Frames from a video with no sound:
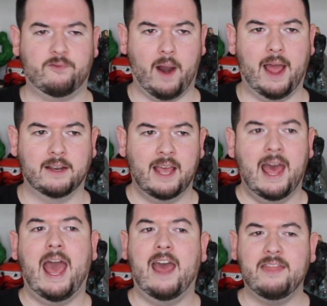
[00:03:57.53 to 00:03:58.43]
friend,
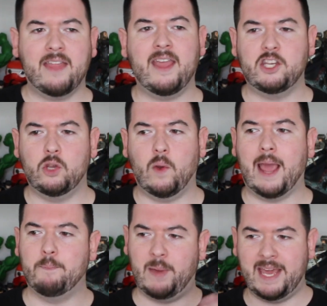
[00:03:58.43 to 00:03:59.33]
and then they do
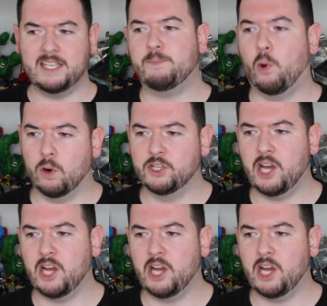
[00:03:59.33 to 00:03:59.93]
a piss poor